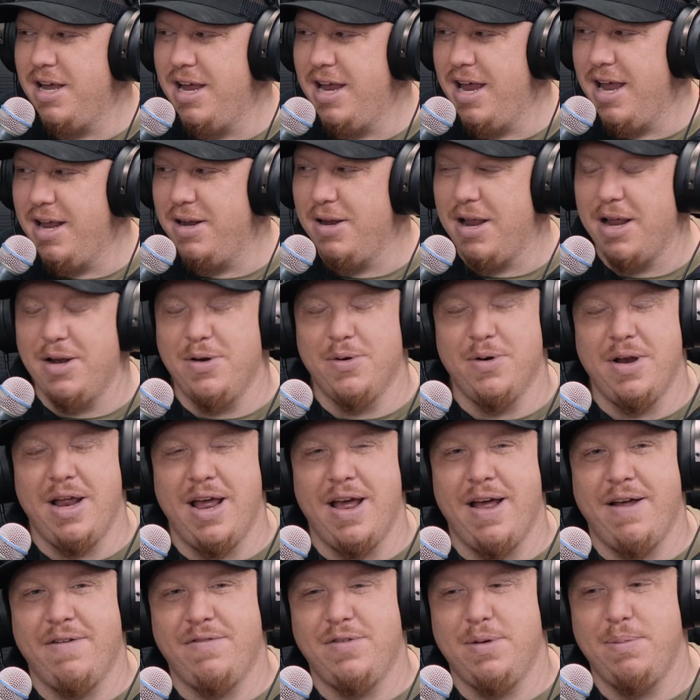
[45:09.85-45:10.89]
I don't
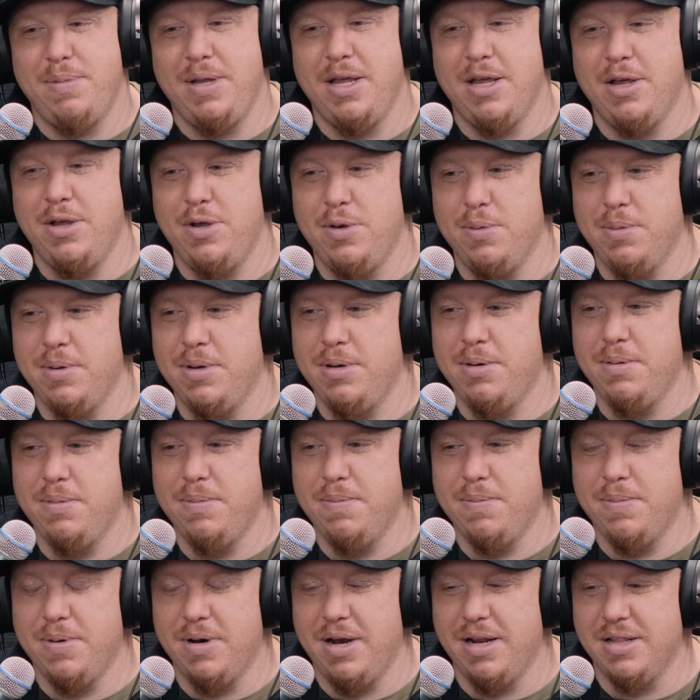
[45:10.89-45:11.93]
have to be a human.
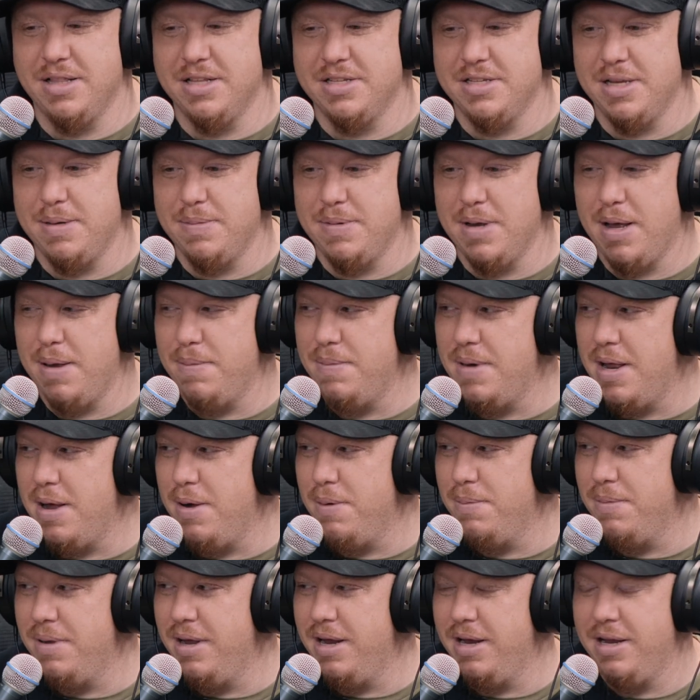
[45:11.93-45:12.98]
But at the same time, now
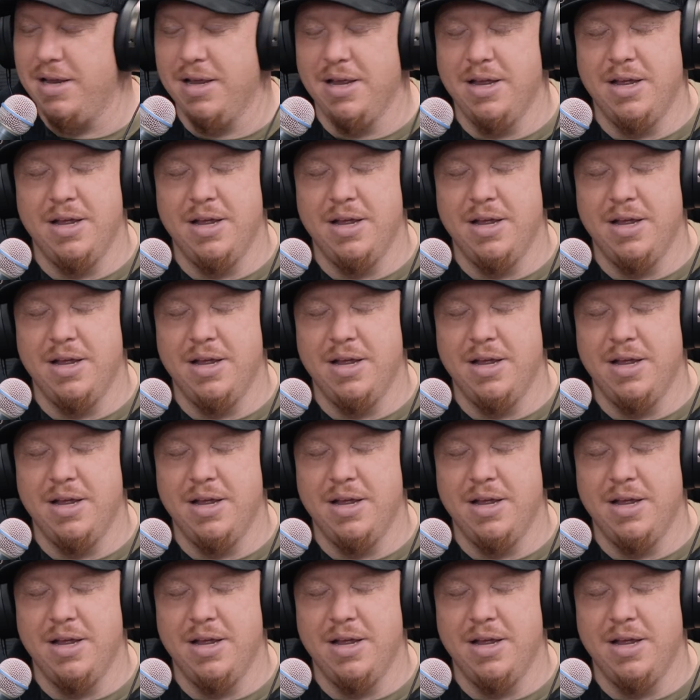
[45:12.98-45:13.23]
I'm like,